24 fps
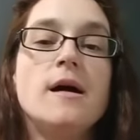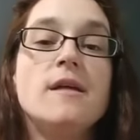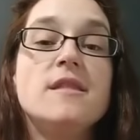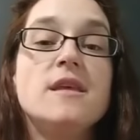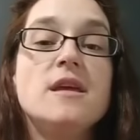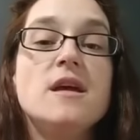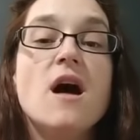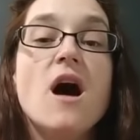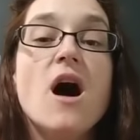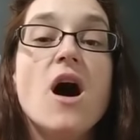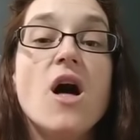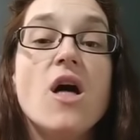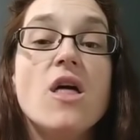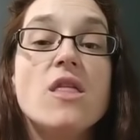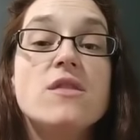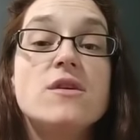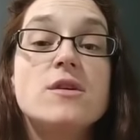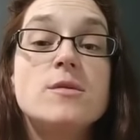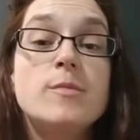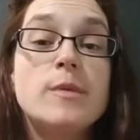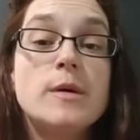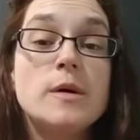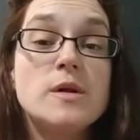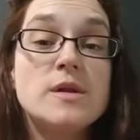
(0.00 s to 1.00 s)
The
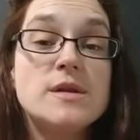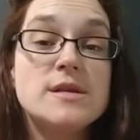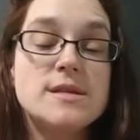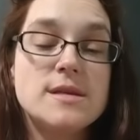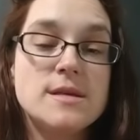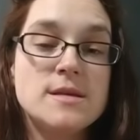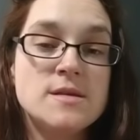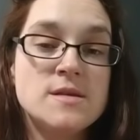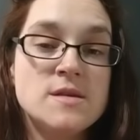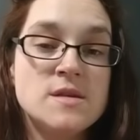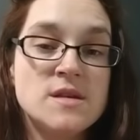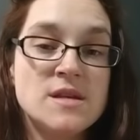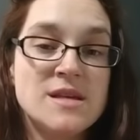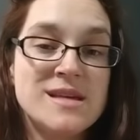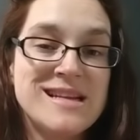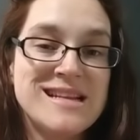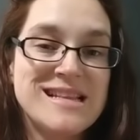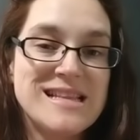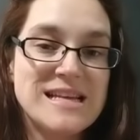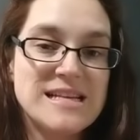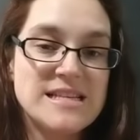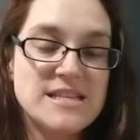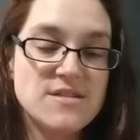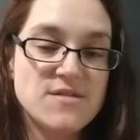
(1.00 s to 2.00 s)
other bolus
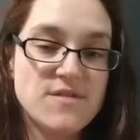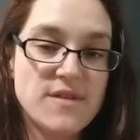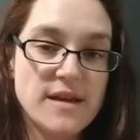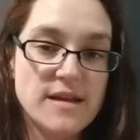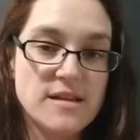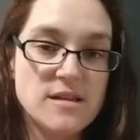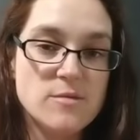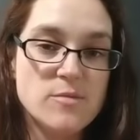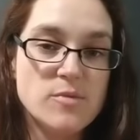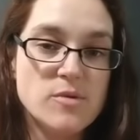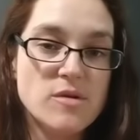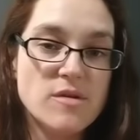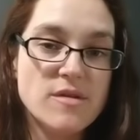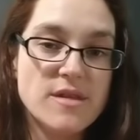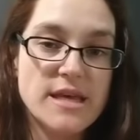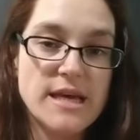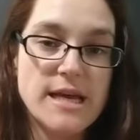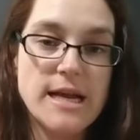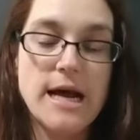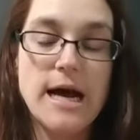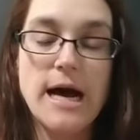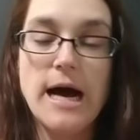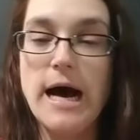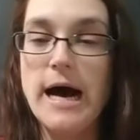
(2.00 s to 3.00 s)
insulin that's available
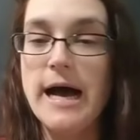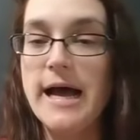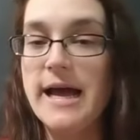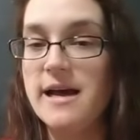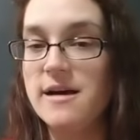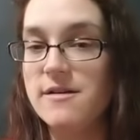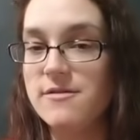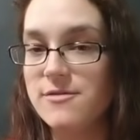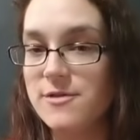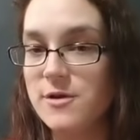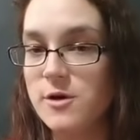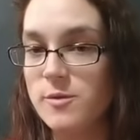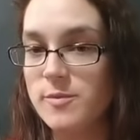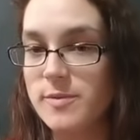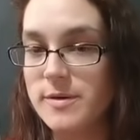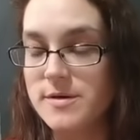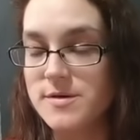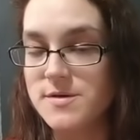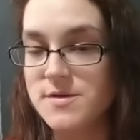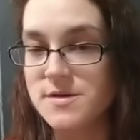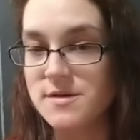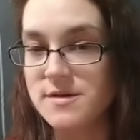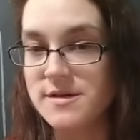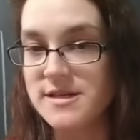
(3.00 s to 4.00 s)
that I have no
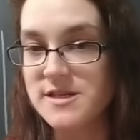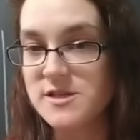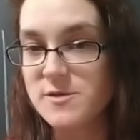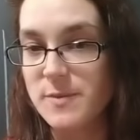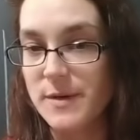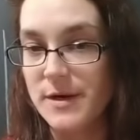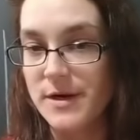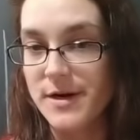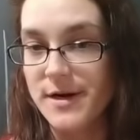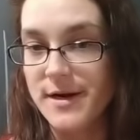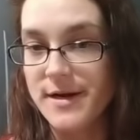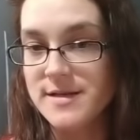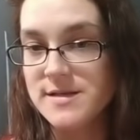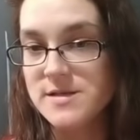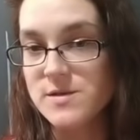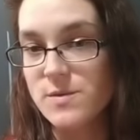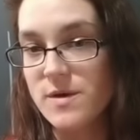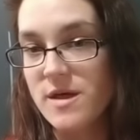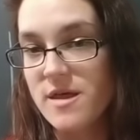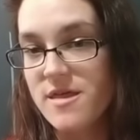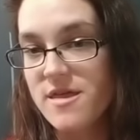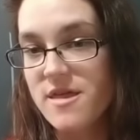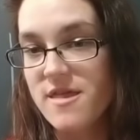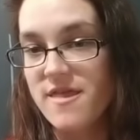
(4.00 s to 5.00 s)
personal experience
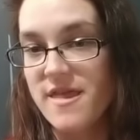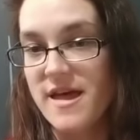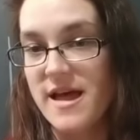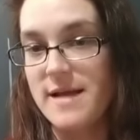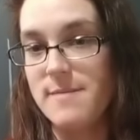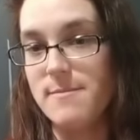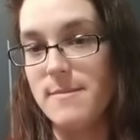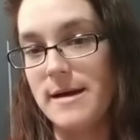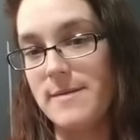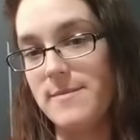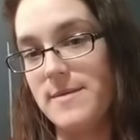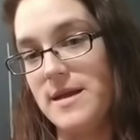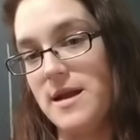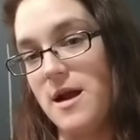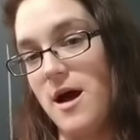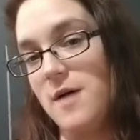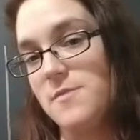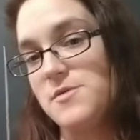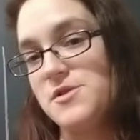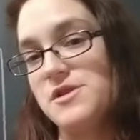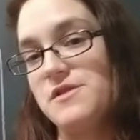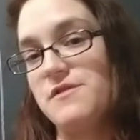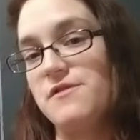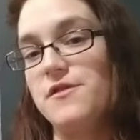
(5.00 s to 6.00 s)
with that might be an
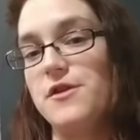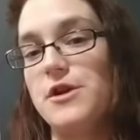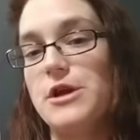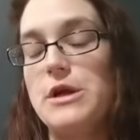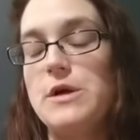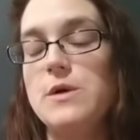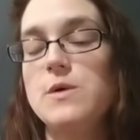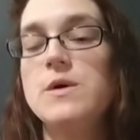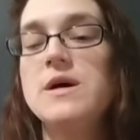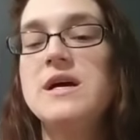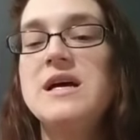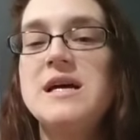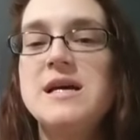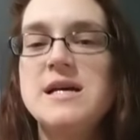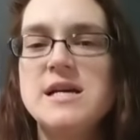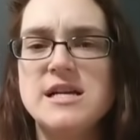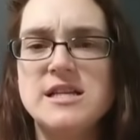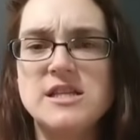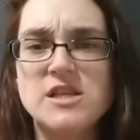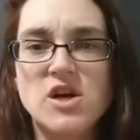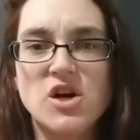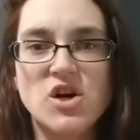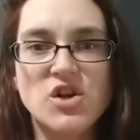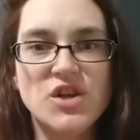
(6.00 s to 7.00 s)
option for you,
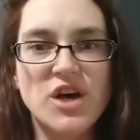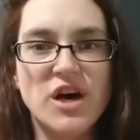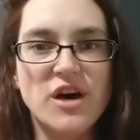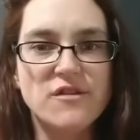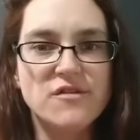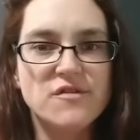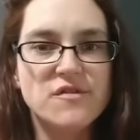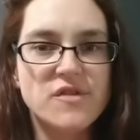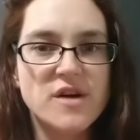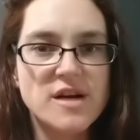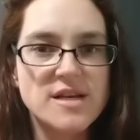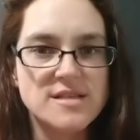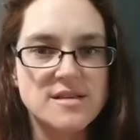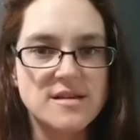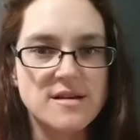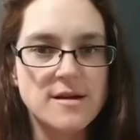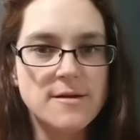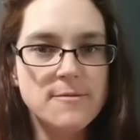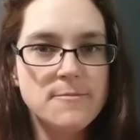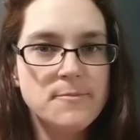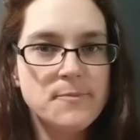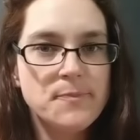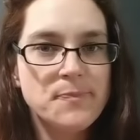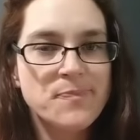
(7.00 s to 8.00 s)
it's called Afrezza.